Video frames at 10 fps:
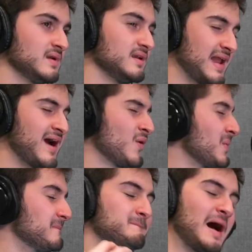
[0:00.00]
Now,
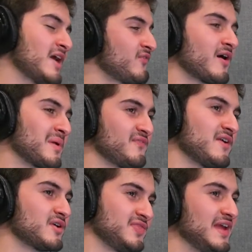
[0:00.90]
by far my
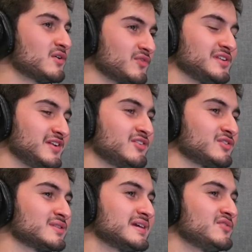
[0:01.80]
favorite thing of Decision
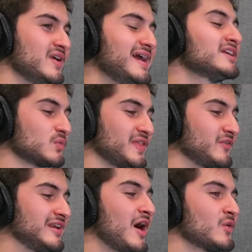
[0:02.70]
to Leave is without
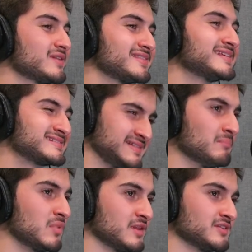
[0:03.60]
a doubt the
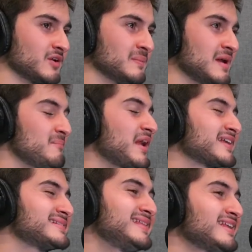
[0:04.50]
symbolism,
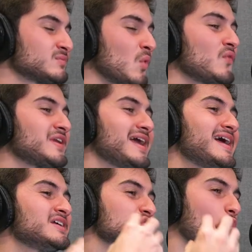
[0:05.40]
because this movie
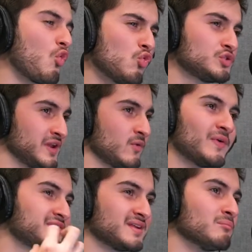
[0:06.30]
is oozing
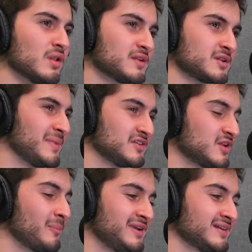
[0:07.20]
with symbolism and
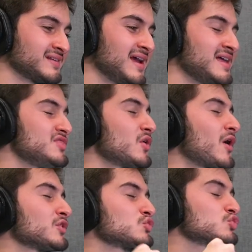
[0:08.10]
subtext. There
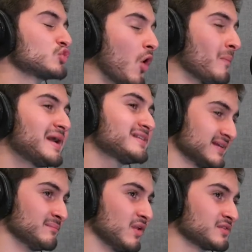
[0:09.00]
are so many
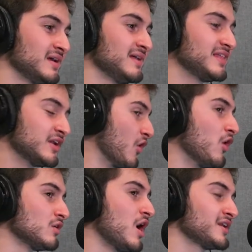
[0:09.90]
symbols that in
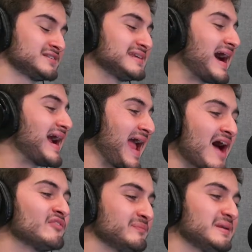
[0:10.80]
all honesty, I
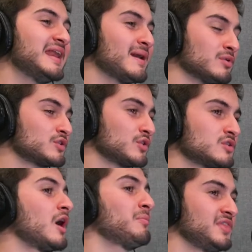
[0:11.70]
haven't been able to
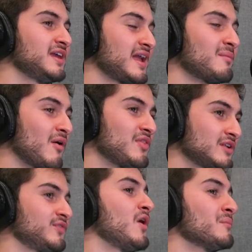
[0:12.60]
stop thinking about
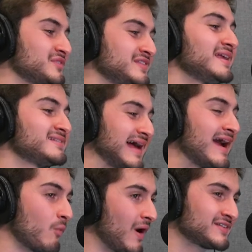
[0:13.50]
this film since
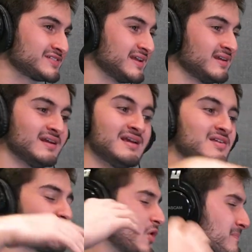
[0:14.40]
I watched it.
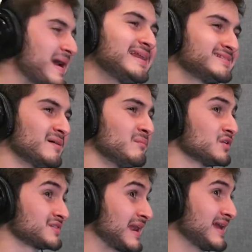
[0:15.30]
There are many
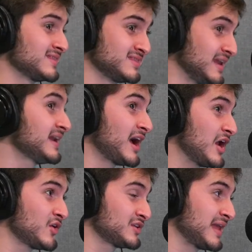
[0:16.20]
symbols that I think I
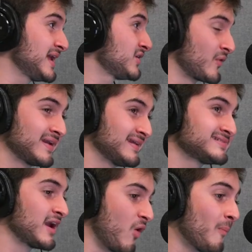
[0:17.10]
understand, or at
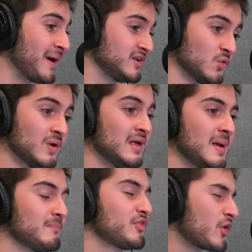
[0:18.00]
least I hope I do,
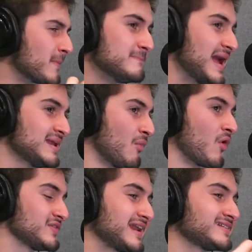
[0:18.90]
but there are many
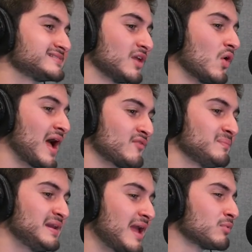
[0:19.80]
more that I still haven't
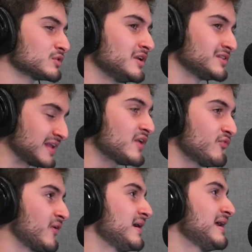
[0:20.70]
been able to
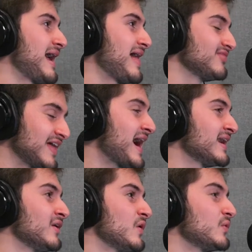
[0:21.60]
decipher, and
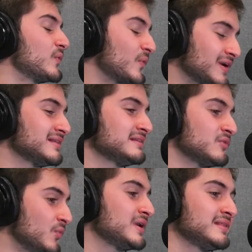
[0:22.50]
that really,
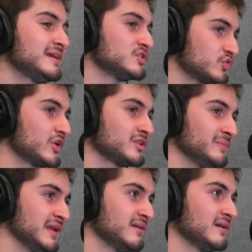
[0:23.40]
really intrigues me.